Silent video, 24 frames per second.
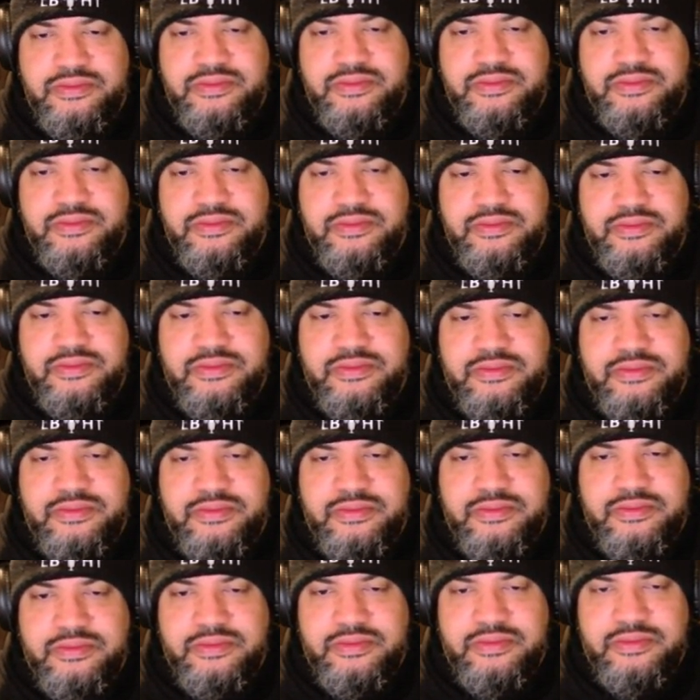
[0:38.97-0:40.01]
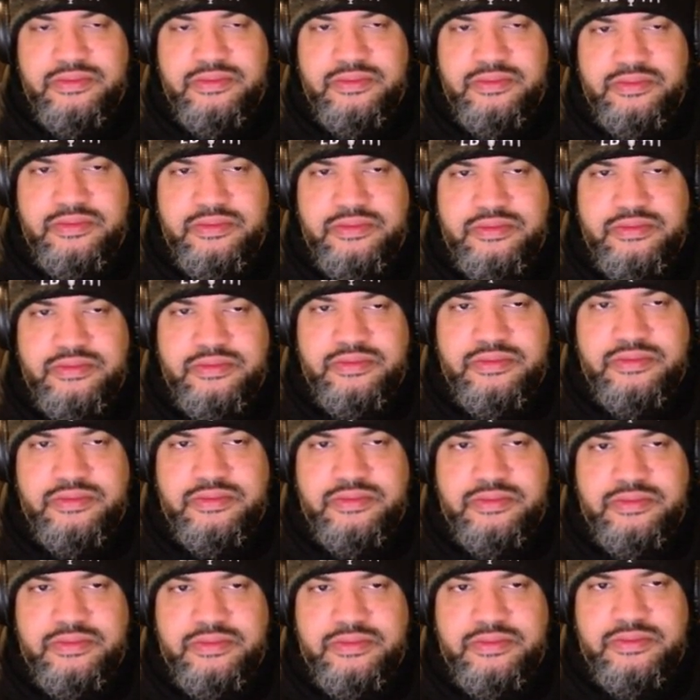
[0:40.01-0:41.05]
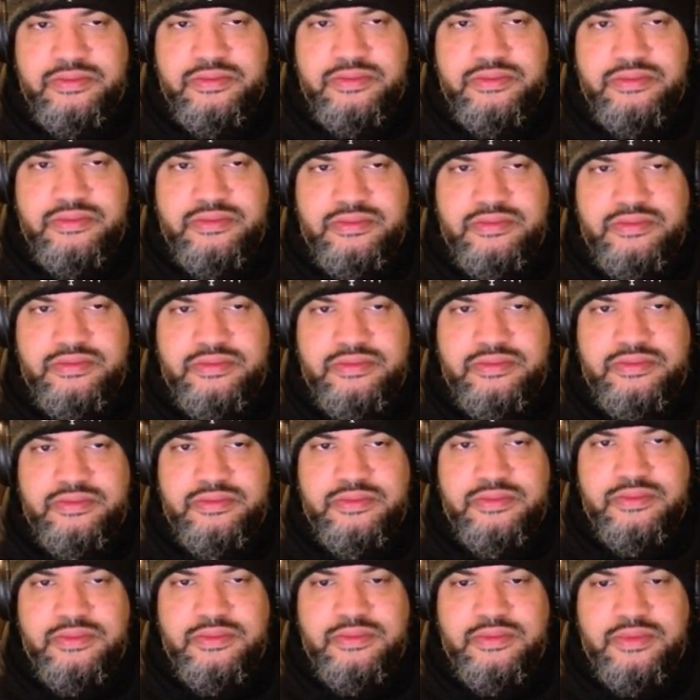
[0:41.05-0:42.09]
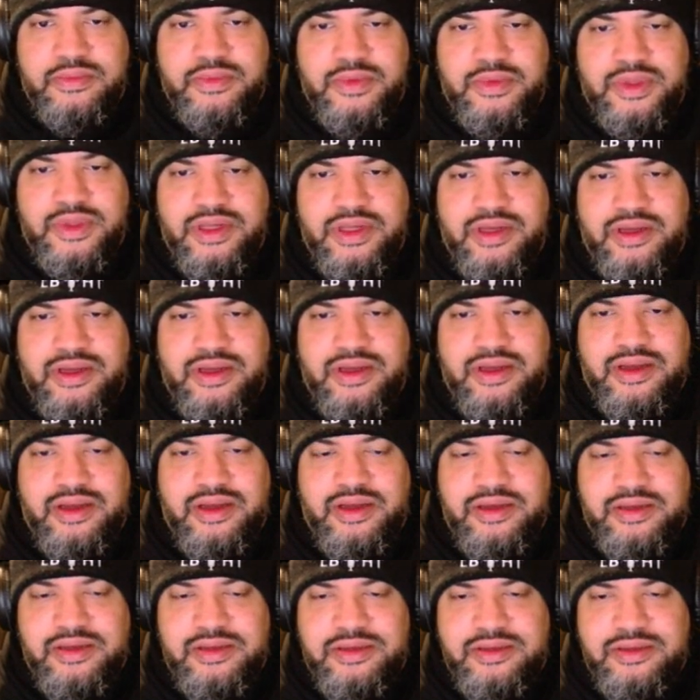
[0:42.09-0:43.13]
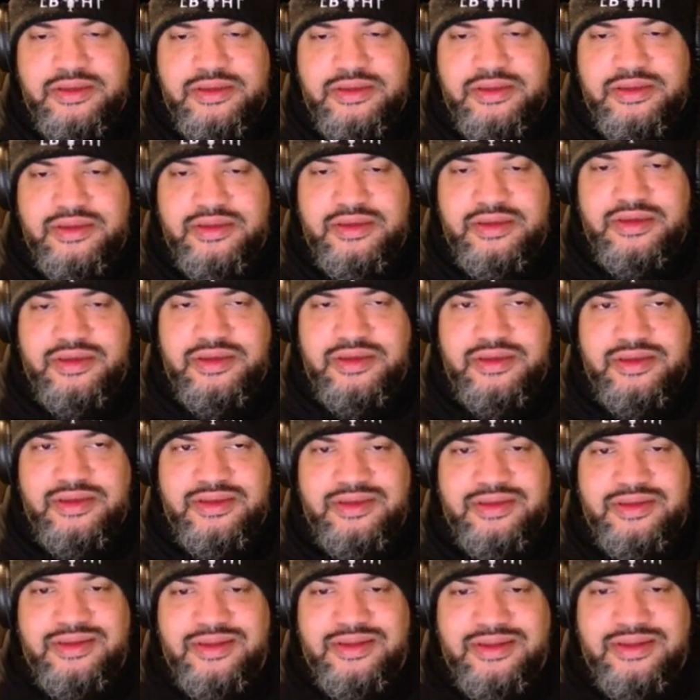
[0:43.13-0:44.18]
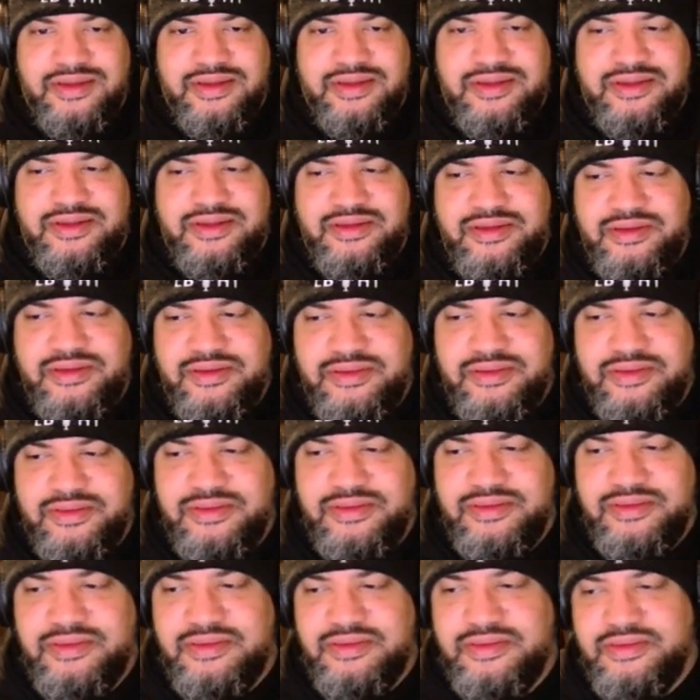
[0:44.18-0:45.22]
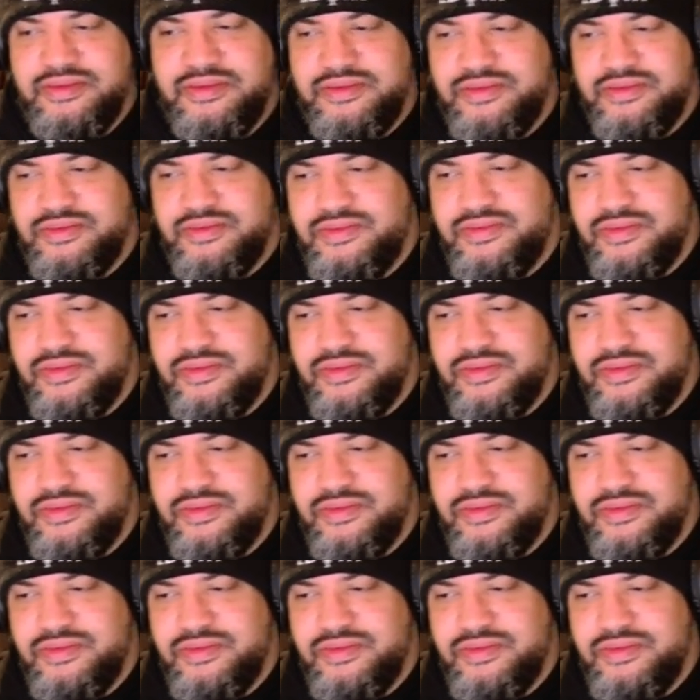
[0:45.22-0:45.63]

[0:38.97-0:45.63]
(silent)